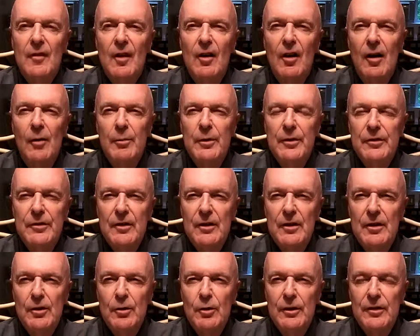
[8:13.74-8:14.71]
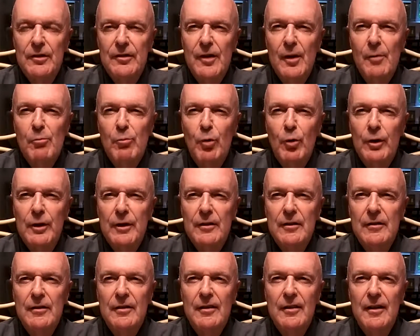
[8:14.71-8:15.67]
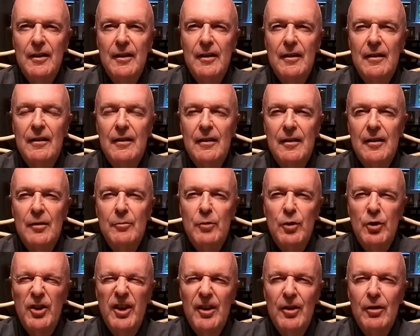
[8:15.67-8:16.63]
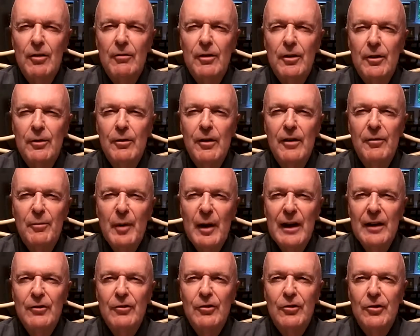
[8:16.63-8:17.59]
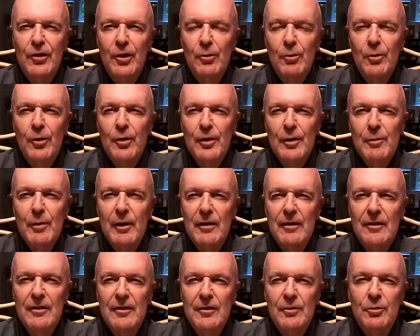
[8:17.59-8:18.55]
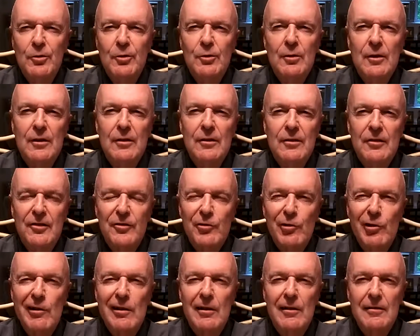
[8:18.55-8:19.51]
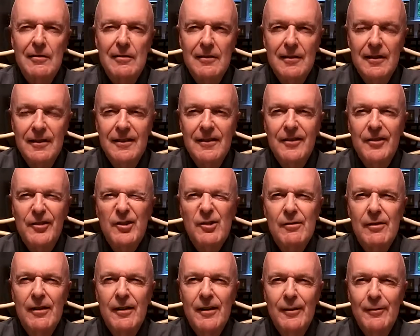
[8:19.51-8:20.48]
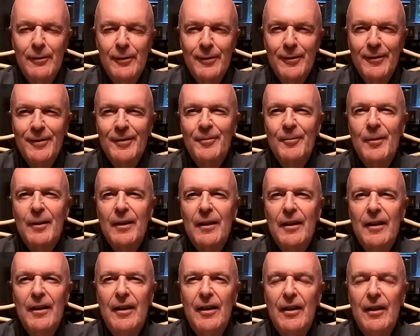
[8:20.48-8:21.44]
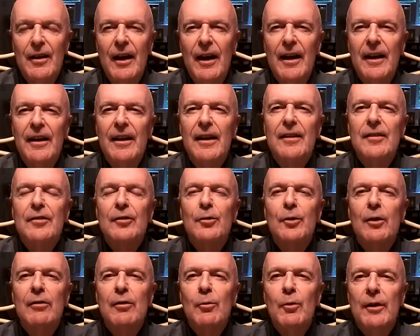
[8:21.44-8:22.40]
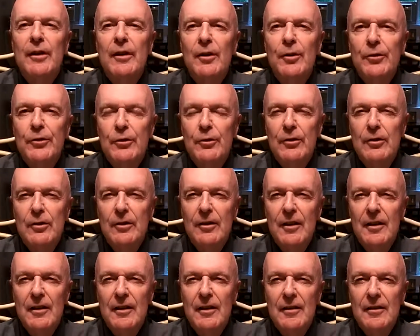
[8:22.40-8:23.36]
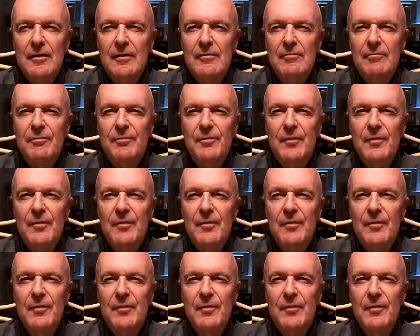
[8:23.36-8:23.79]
I'll be seeing you at some point. You'll get over the rough patches. Don't worry about it. You two are strong survivors. And as to everyone else who's looking in,